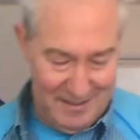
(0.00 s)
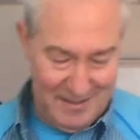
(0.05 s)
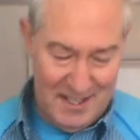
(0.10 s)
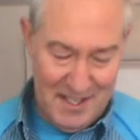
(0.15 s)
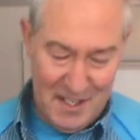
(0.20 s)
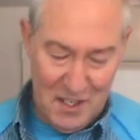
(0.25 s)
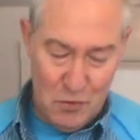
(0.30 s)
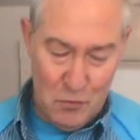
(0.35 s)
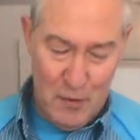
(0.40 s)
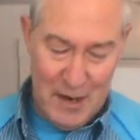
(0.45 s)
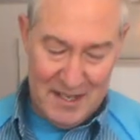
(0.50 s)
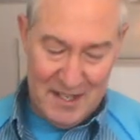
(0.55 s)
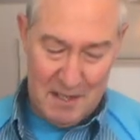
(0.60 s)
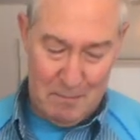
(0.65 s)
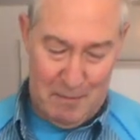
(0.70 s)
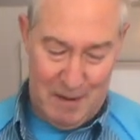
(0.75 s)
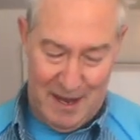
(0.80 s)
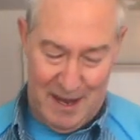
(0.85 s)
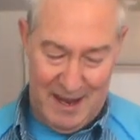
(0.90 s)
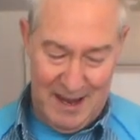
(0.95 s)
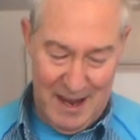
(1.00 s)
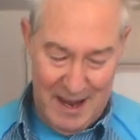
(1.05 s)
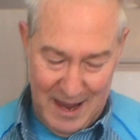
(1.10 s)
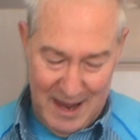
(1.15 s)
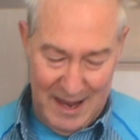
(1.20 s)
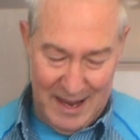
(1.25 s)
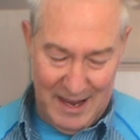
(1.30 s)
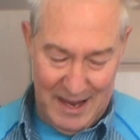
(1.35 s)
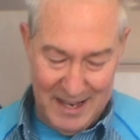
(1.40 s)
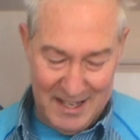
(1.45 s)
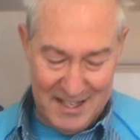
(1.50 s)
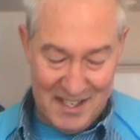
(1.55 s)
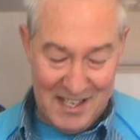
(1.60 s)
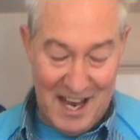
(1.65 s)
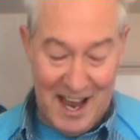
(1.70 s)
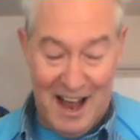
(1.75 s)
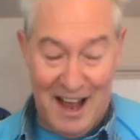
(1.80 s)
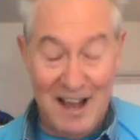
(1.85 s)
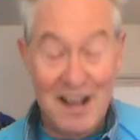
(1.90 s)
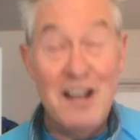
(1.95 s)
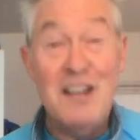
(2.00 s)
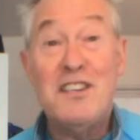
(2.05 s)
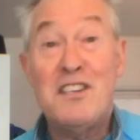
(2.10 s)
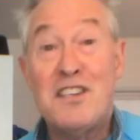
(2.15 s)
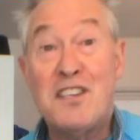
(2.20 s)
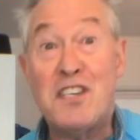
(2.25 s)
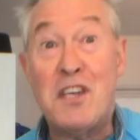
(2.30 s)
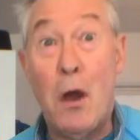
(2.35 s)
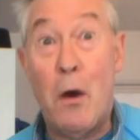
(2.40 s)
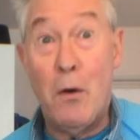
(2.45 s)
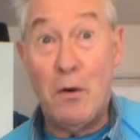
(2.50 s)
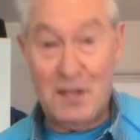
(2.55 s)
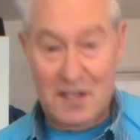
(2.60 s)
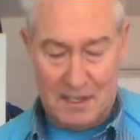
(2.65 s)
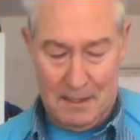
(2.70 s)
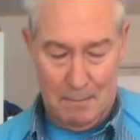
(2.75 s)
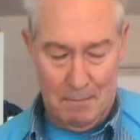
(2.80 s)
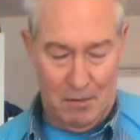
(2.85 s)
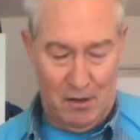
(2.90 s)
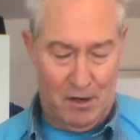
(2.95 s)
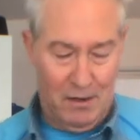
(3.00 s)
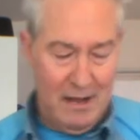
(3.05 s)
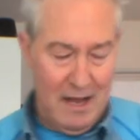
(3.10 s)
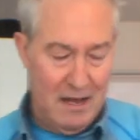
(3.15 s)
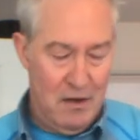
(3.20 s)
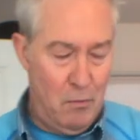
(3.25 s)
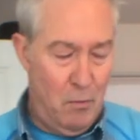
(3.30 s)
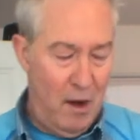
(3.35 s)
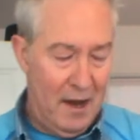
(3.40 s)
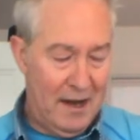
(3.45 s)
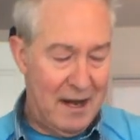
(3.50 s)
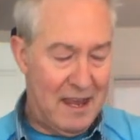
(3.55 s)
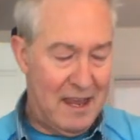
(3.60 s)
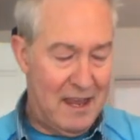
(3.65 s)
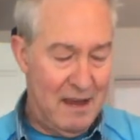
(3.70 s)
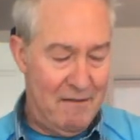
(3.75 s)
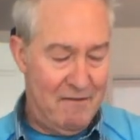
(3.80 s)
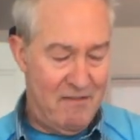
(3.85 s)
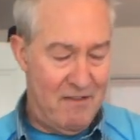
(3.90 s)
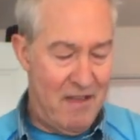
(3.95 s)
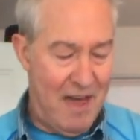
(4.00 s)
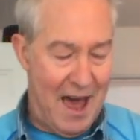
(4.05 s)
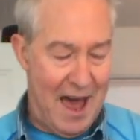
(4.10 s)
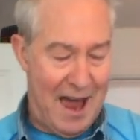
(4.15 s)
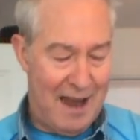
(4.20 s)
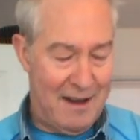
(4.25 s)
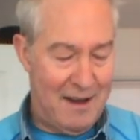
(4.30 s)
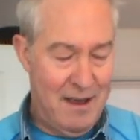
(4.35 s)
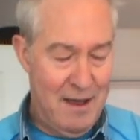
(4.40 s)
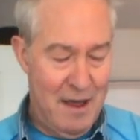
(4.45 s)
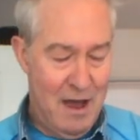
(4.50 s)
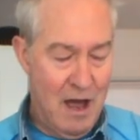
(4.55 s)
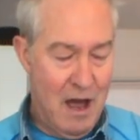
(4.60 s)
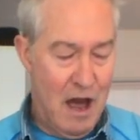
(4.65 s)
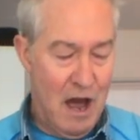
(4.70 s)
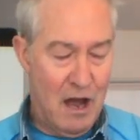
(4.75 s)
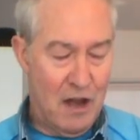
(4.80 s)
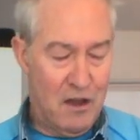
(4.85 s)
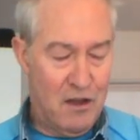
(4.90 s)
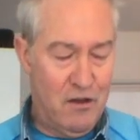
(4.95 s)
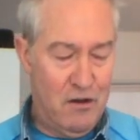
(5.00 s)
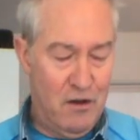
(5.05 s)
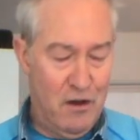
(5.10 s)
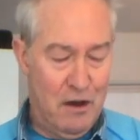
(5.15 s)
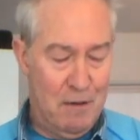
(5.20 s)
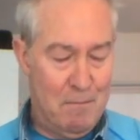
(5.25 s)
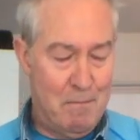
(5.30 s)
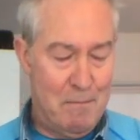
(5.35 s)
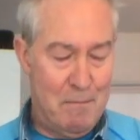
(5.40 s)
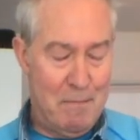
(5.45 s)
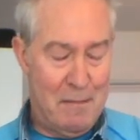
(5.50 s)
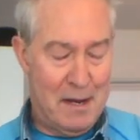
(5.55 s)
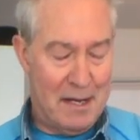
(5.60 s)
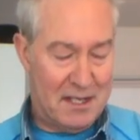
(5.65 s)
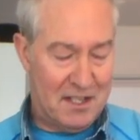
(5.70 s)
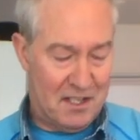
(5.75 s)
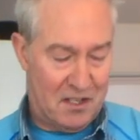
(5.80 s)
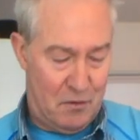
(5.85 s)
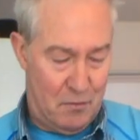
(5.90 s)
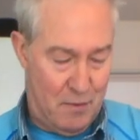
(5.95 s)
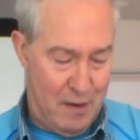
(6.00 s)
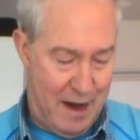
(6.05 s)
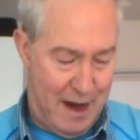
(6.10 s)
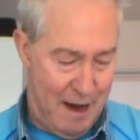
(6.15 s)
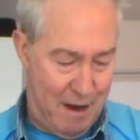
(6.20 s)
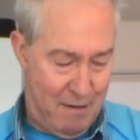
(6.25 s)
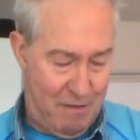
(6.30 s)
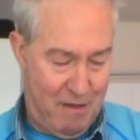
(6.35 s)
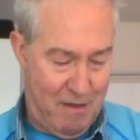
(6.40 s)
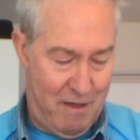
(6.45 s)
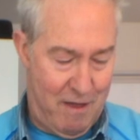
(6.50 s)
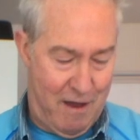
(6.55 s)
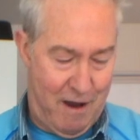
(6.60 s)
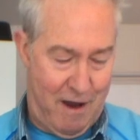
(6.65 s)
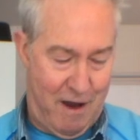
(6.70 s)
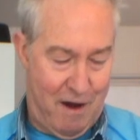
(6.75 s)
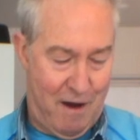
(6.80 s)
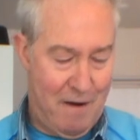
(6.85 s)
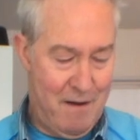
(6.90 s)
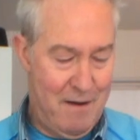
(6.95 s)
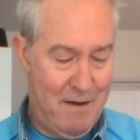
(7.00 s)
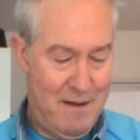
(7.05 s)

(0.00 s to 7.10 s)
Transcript: This recipe is so simple, and you want to give that a good mix around there.